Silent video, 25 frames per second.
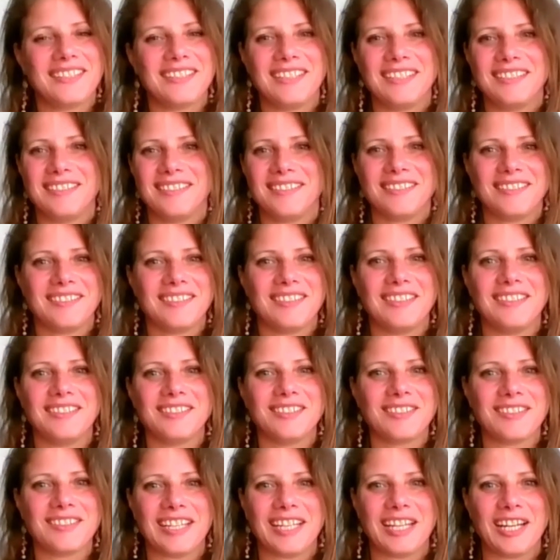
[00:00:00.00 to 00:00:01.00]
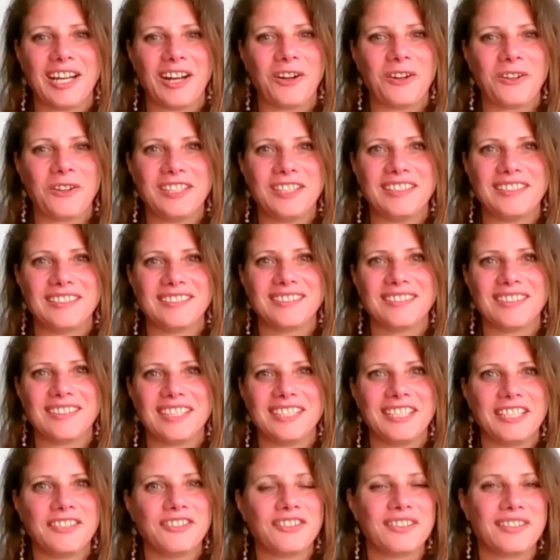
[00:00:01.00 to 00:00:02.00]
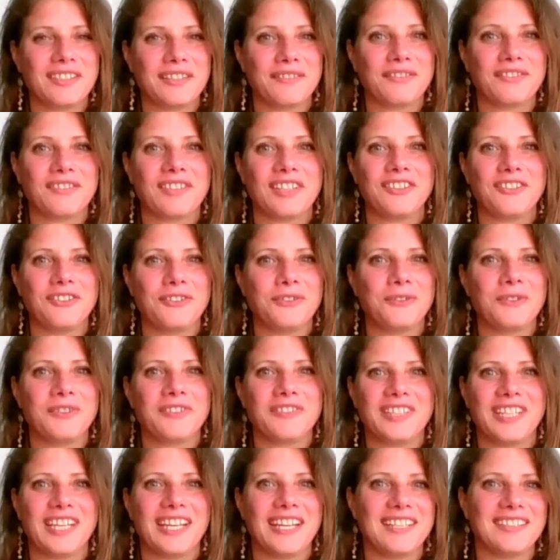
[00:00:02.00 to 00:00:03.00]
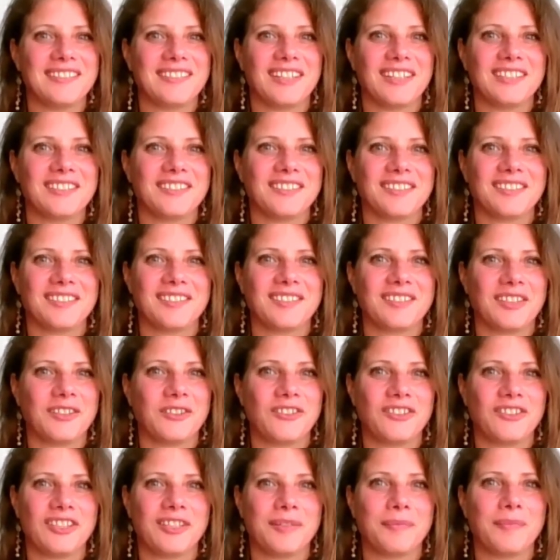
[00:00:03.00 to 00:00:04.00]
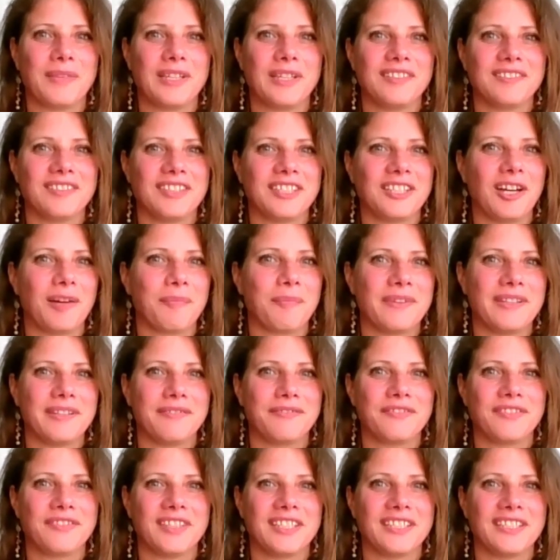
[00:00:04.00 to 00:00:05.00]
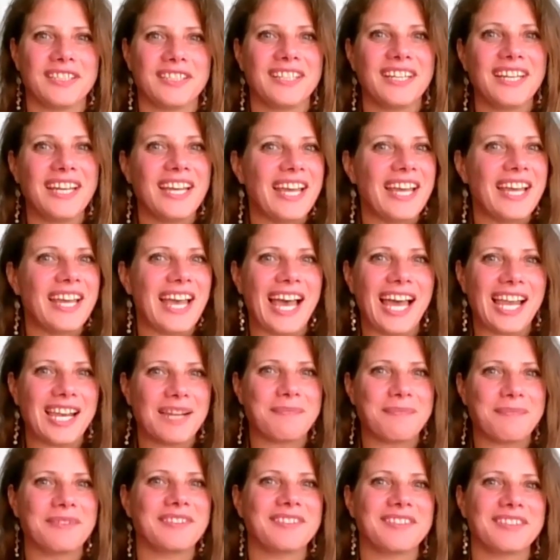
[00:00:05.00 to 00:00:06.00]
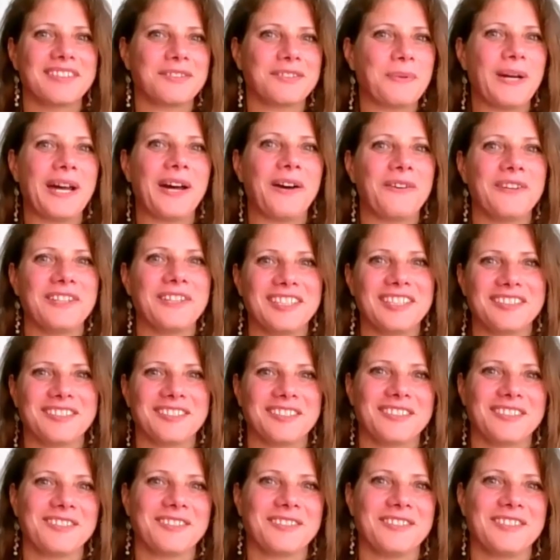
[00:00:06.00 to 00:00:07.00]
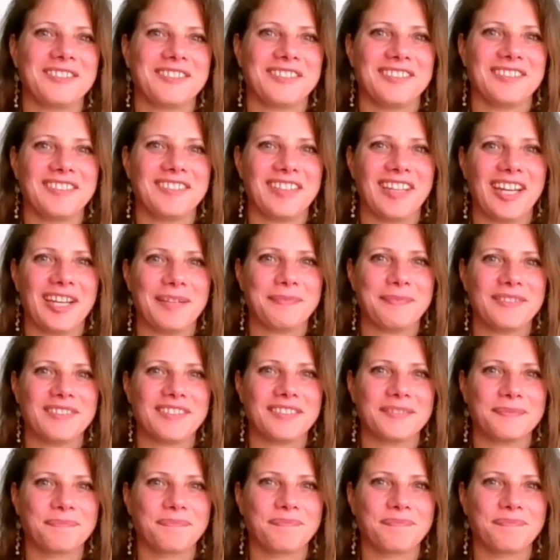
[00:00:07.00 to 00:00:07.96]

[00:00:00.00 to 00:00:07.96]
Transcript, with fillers: these, these, uh, all these initiatives that you create are just such an amazing, uplifting element as well in these uncertain times.